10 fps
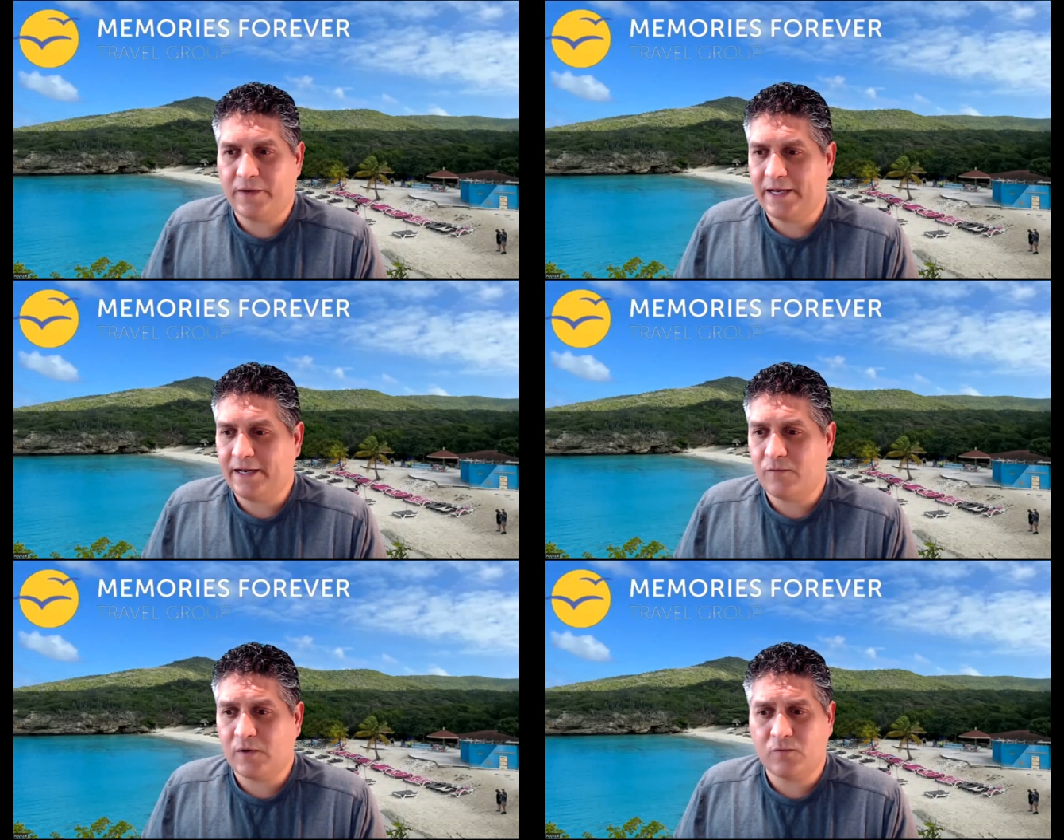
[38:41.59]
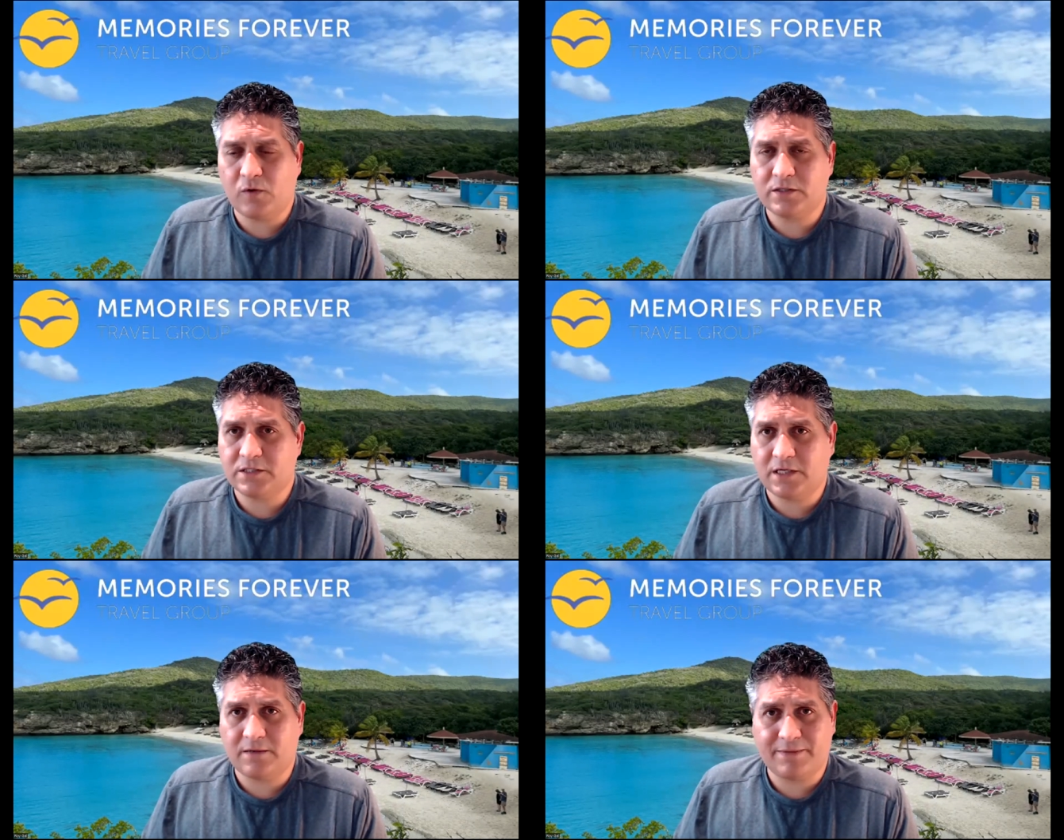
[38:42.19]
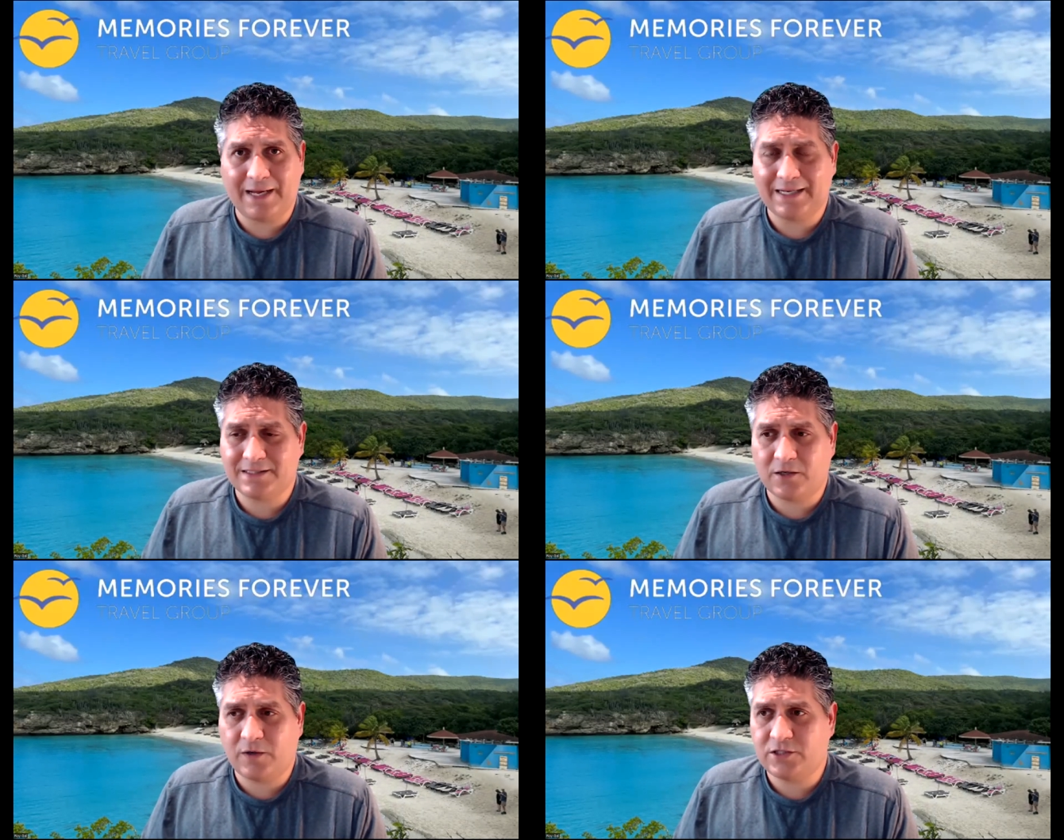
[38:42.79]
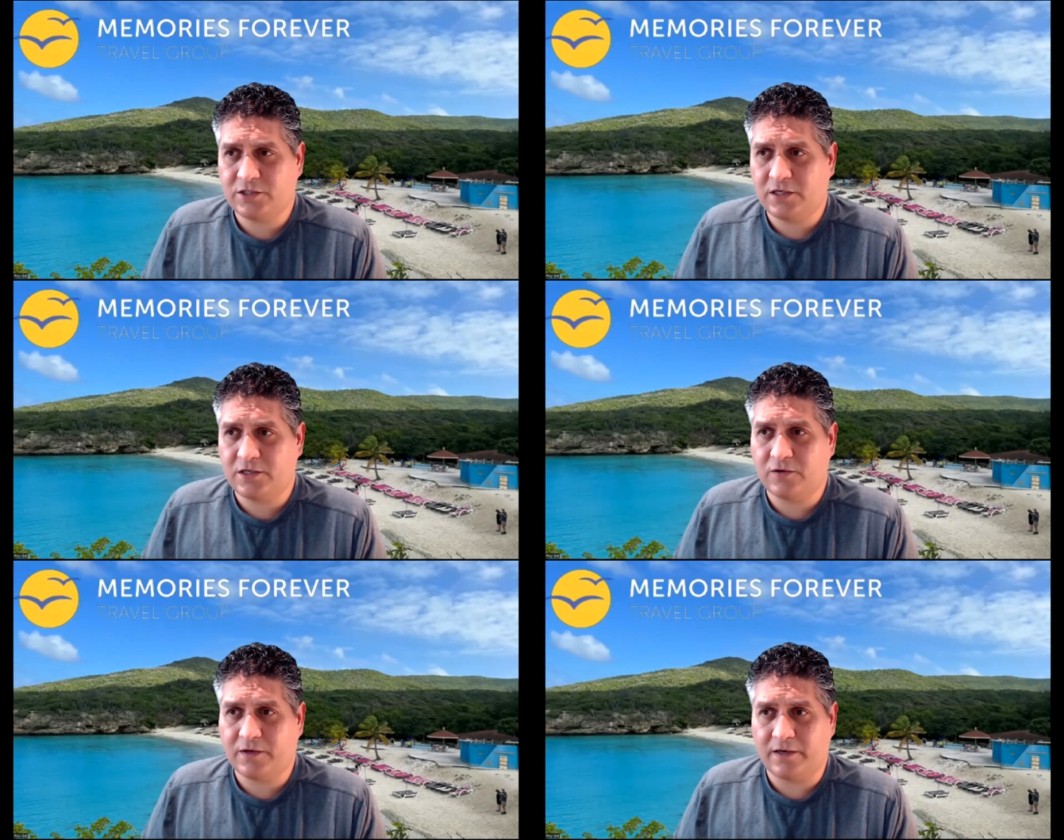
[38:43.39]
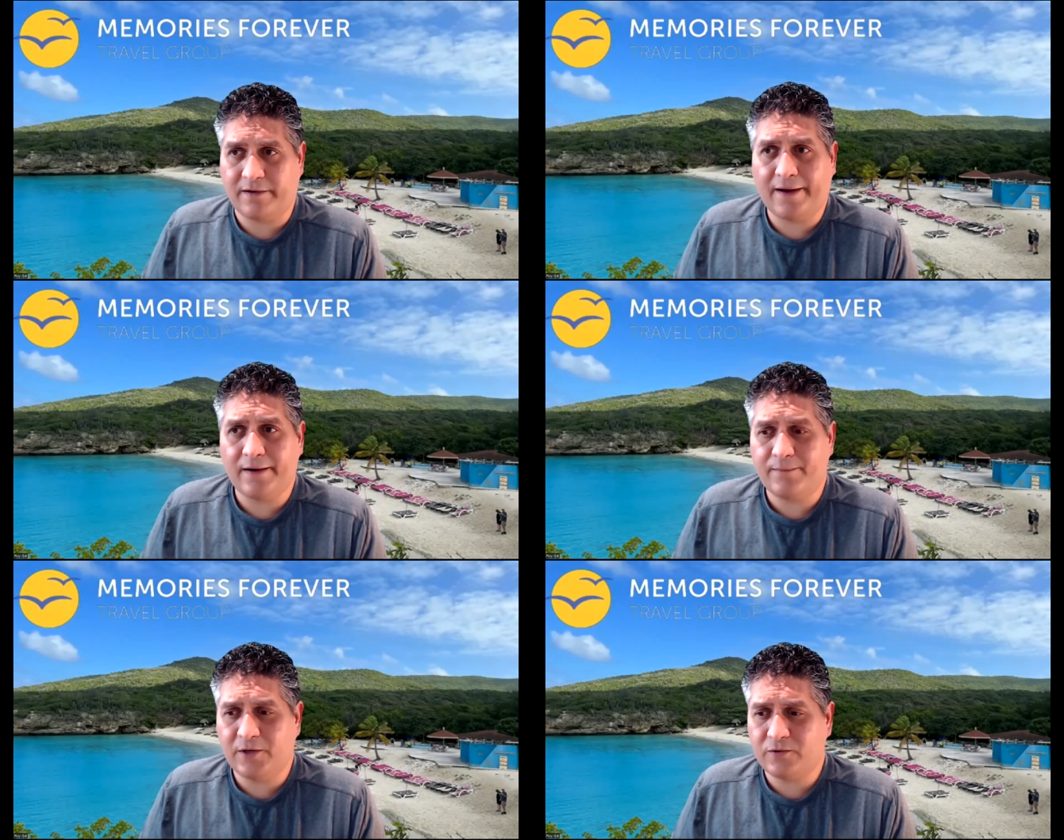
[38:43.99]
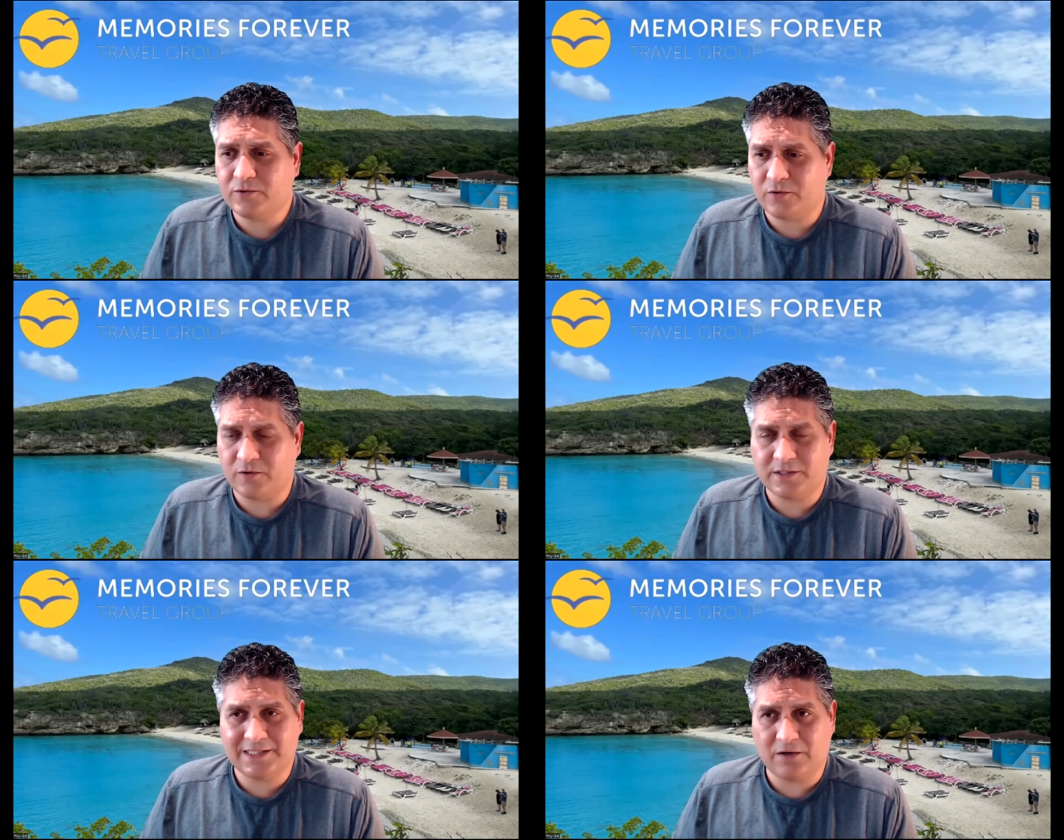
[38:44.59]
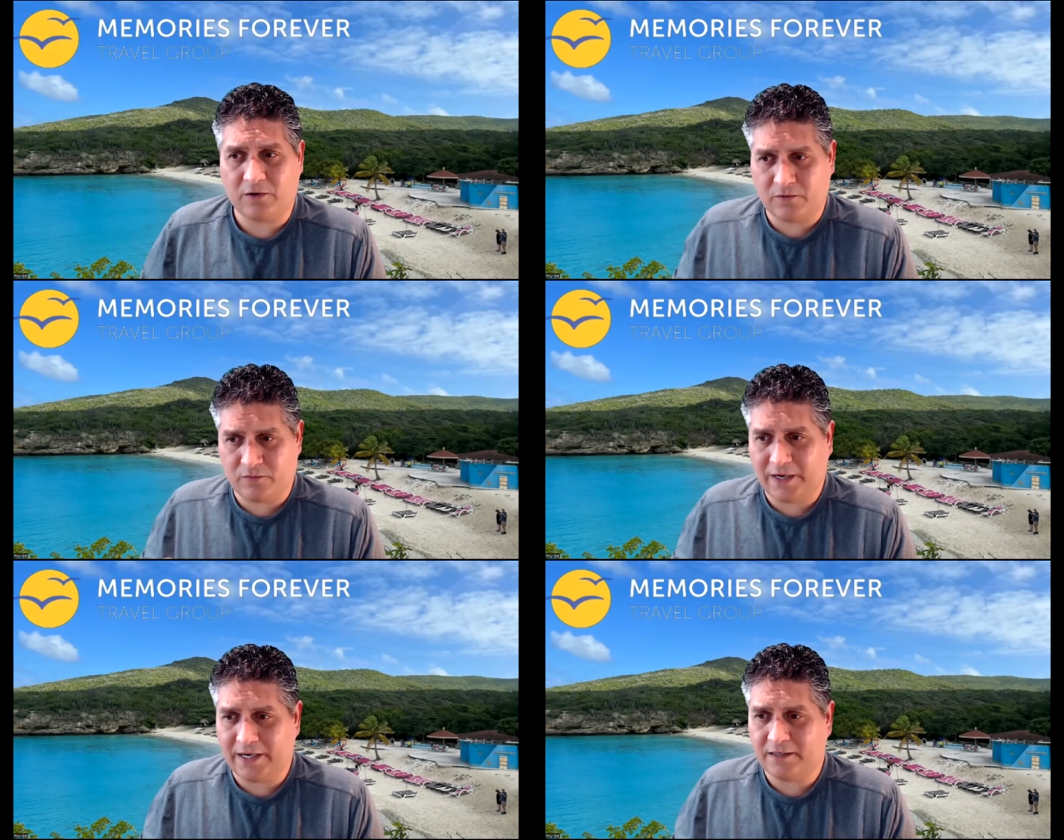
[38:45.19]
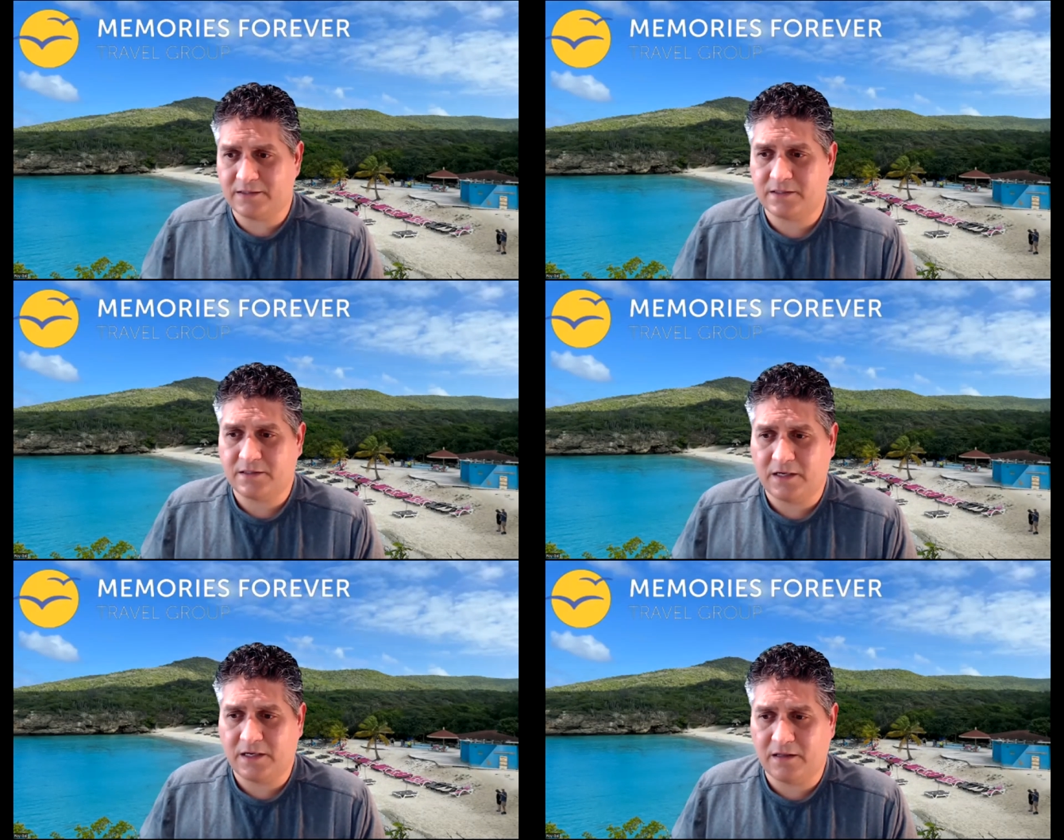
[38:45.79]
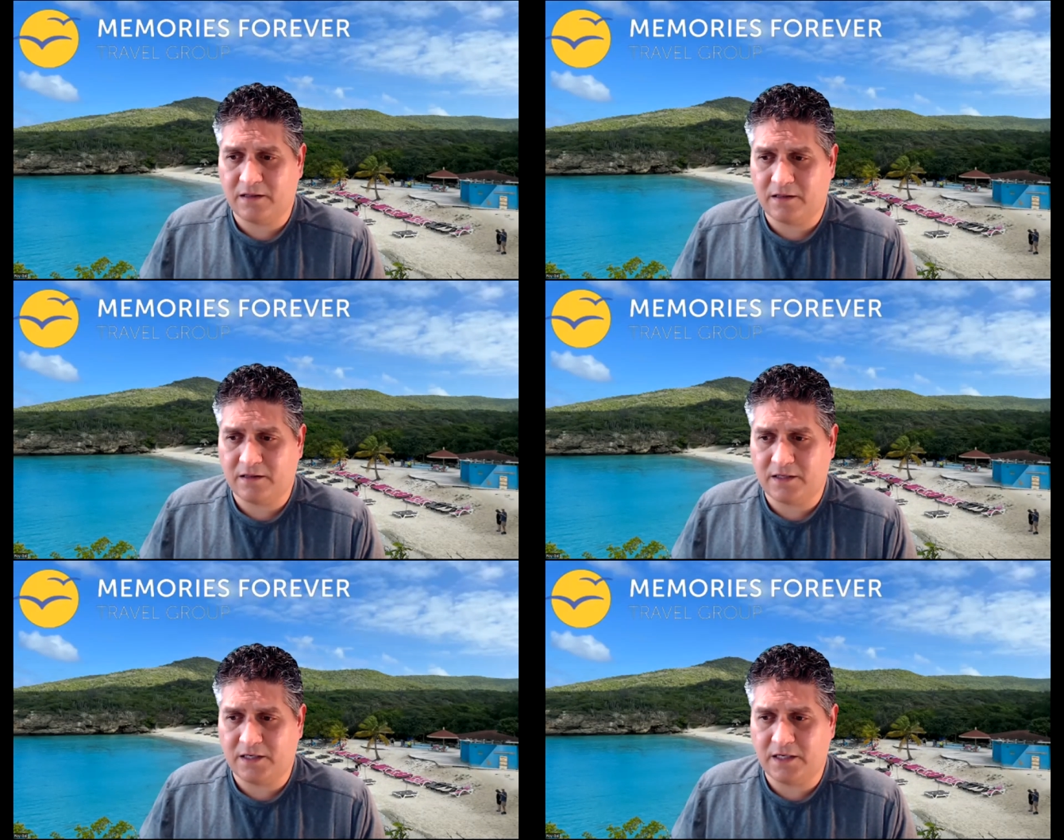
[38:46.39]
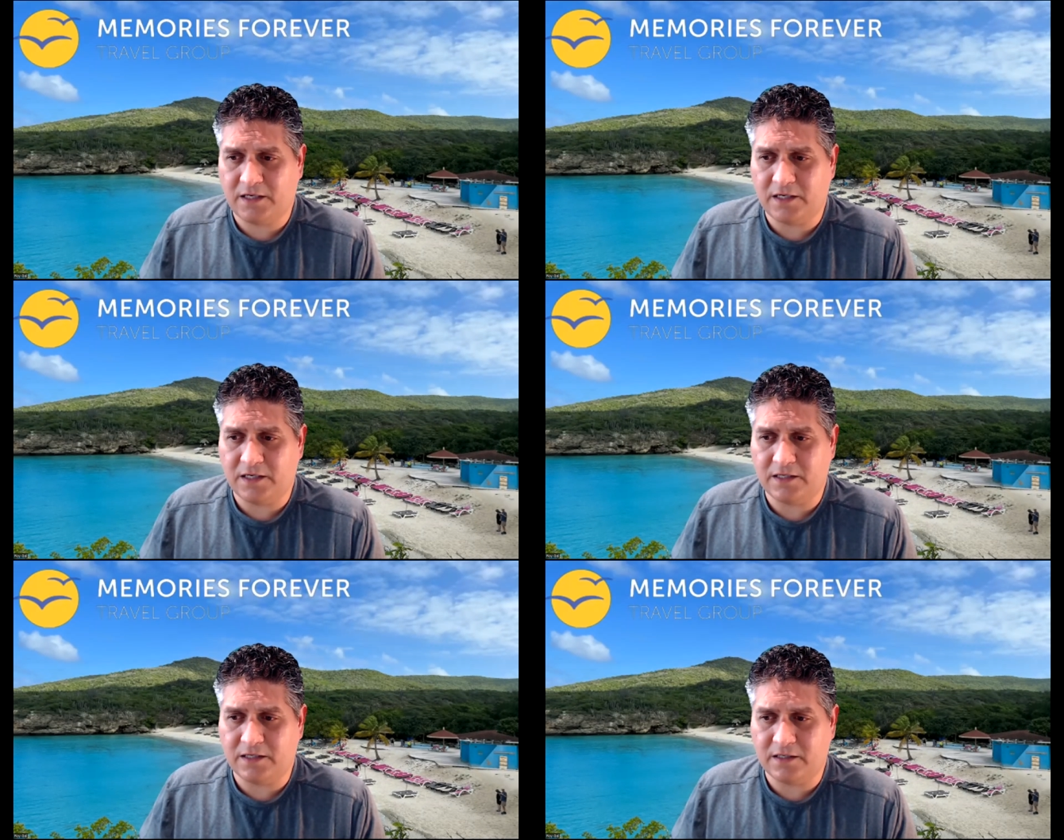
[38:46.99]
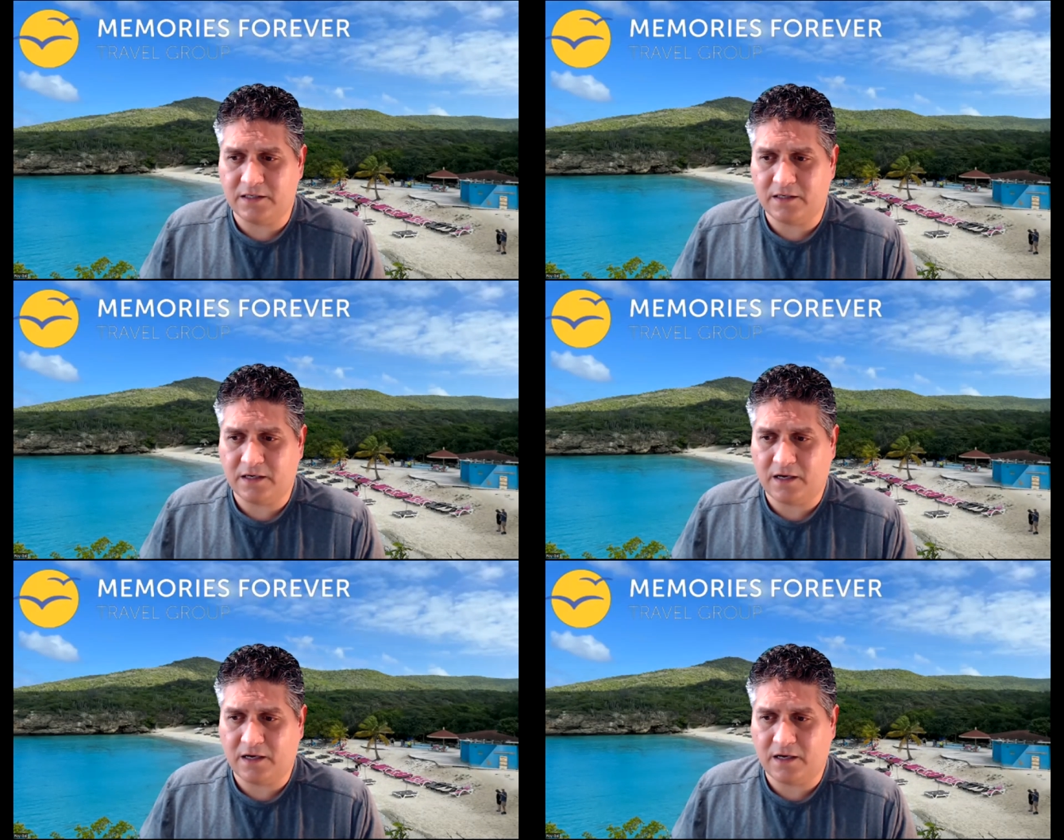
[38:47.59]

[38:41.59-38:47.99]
Anyone wants to ask a question, you can unmute or write in the